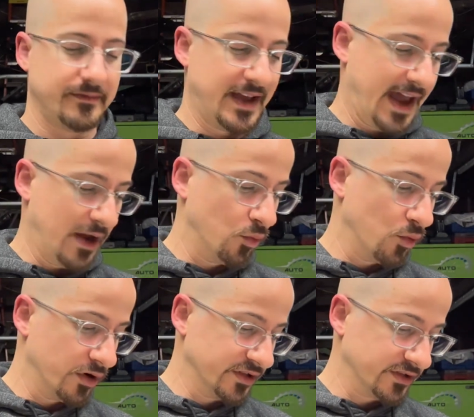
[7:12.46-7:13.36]
at
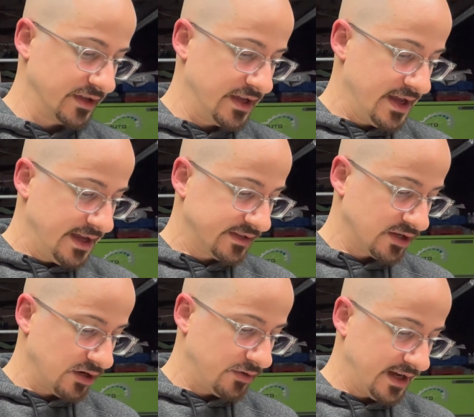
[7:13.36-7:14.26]
worst.
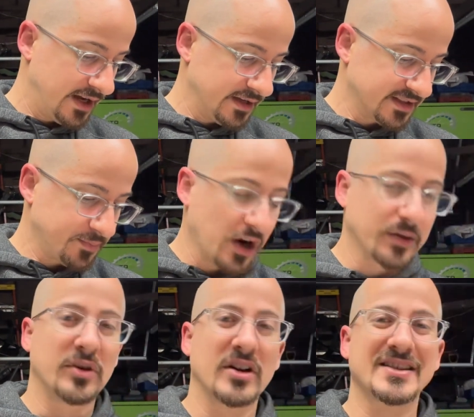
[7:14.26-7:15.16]
So spark
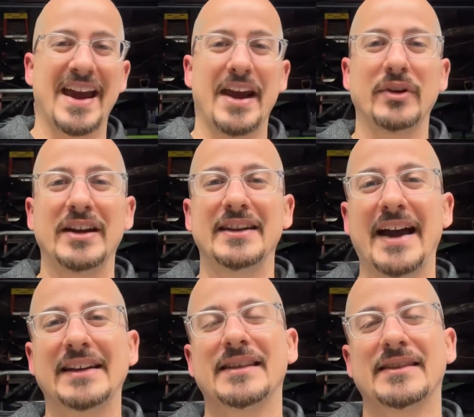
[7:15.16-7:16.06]
plugs every
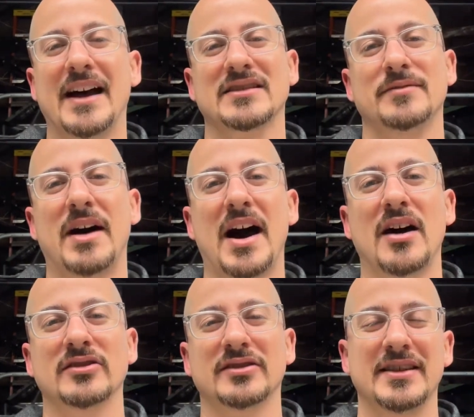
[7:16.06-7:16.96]
90,000
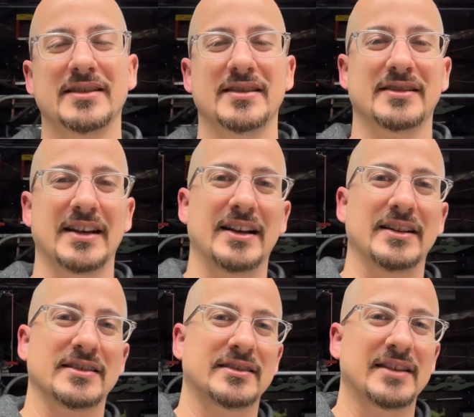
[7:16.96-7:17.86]
miles. This is
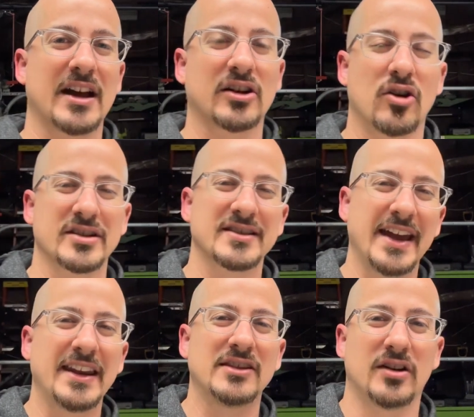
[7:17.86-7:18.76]
stock cars,
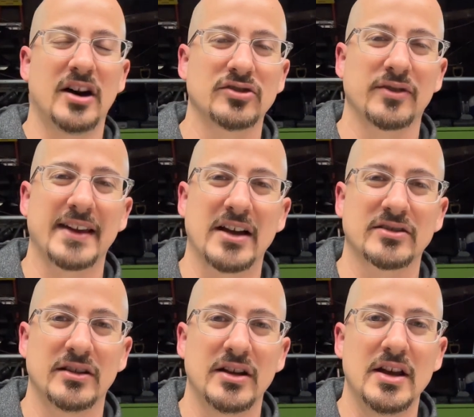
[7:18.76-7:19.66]
90 to
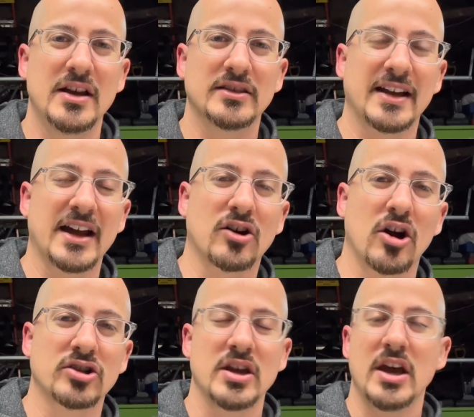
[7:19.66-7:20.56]
100,000 stock
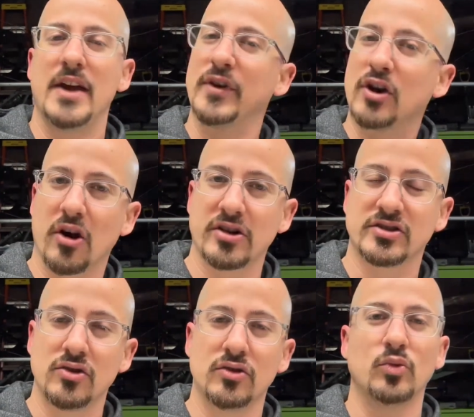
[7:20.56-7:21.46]
cars. If your car's
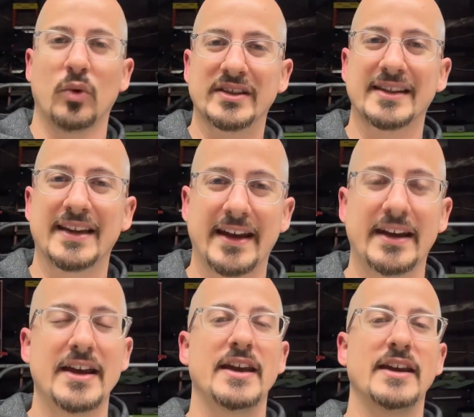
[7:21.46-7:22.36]
tuned, once again,
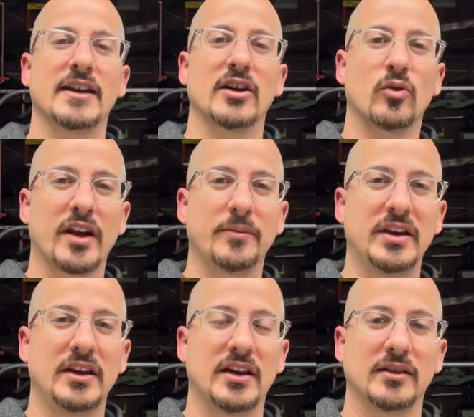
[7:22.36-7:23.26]
you're going to want to
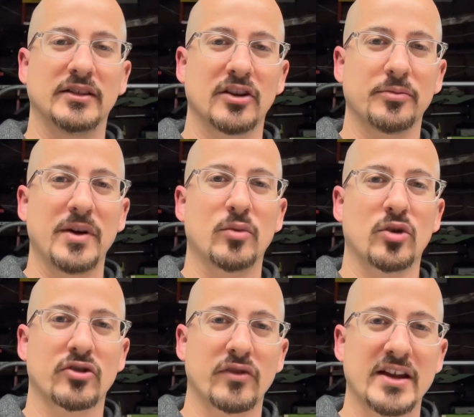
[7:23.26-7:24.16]
be a little bit
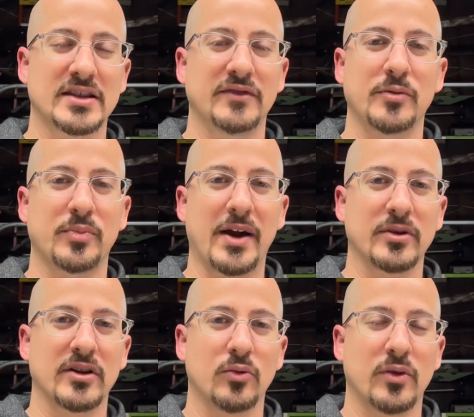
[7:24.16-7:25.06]
more aggressive. You're probably
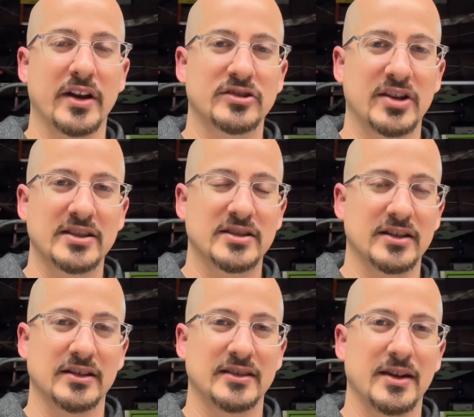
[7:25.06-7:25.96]
going to want to change
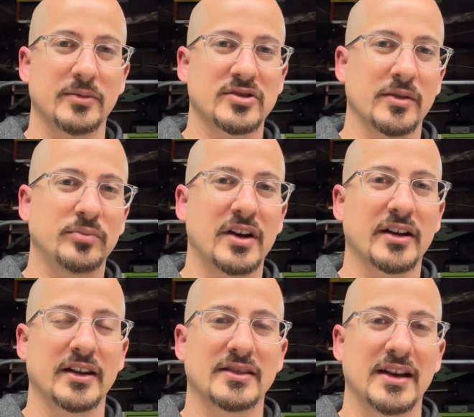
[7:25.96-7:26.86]
the temperature of the plug
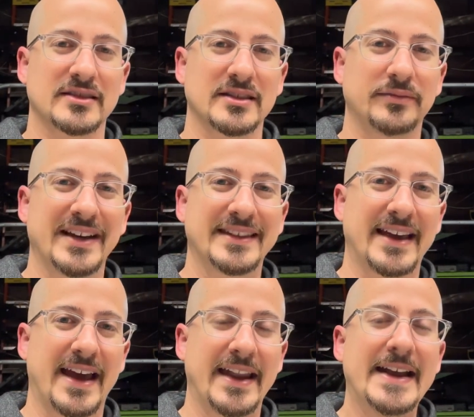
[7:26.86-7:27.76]
and stuff like
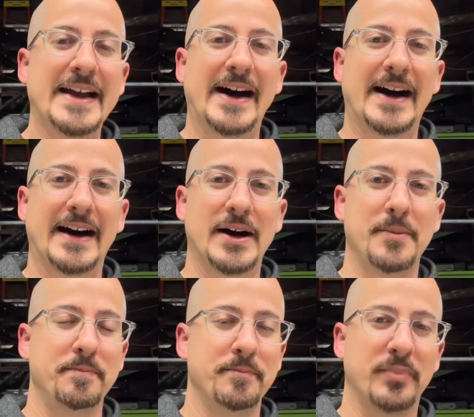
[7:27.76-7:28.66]
that.
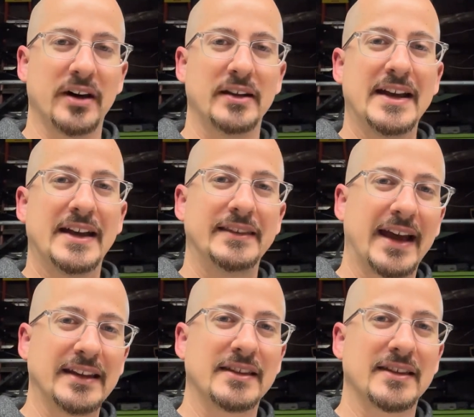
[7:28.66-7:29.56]
But
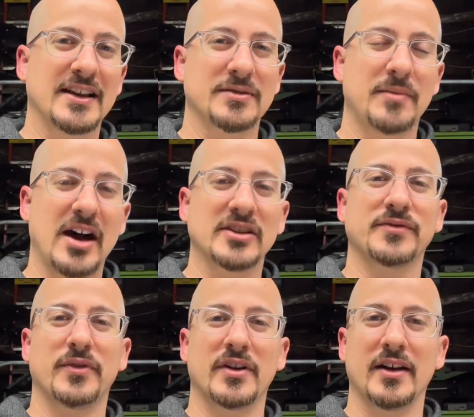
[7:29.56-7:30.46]
90,000 miles
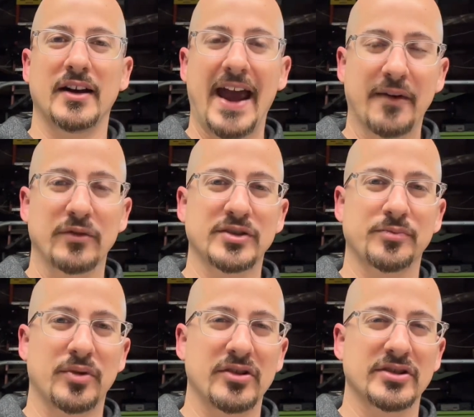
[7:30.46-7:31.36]
for the average
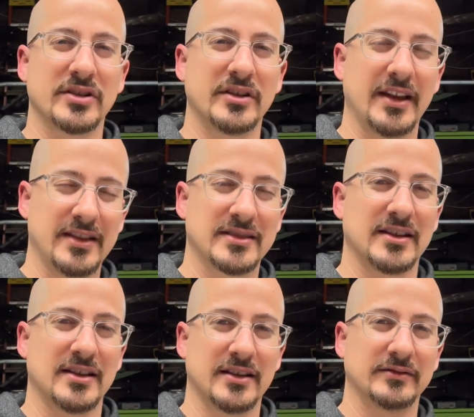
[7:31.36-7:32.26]
person is
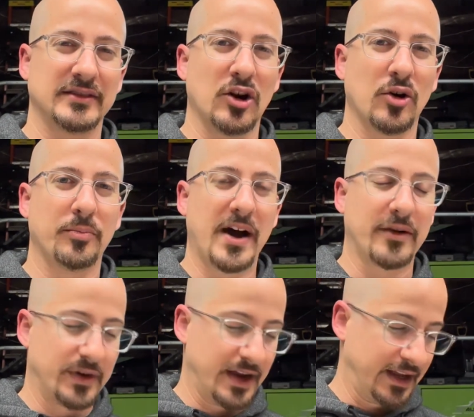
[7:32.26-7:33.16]
about
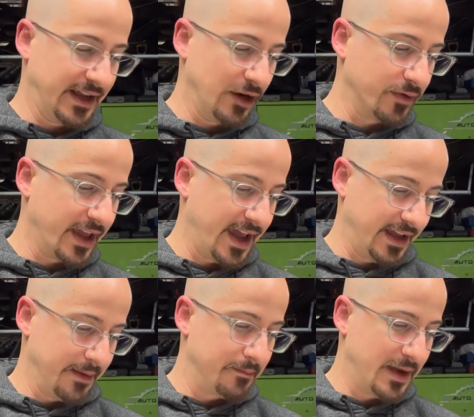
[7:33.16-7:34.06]
right and okay
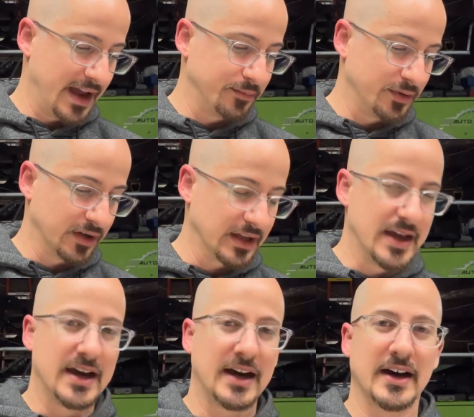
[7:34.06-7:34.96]
in my book.
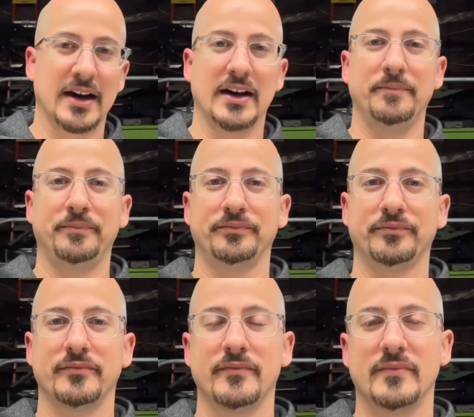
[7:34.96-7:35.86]

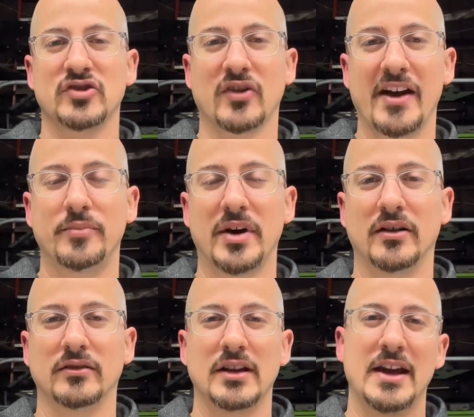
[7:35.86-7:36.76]
Drive
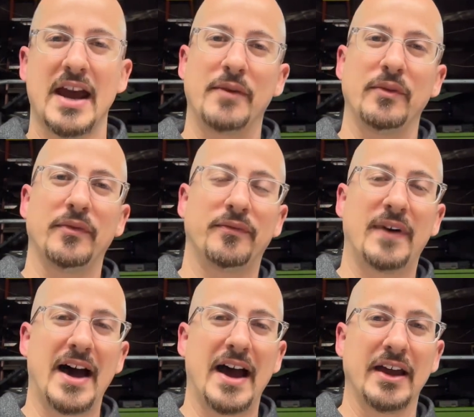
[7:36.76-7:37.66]
belt every
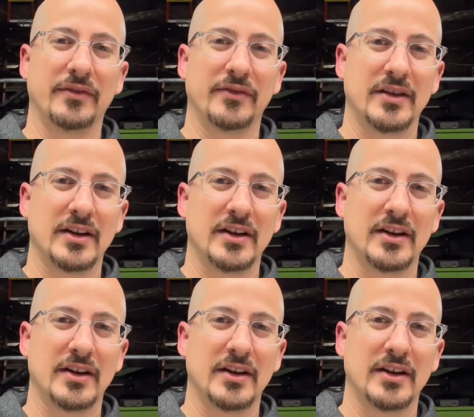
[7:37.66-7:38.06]
5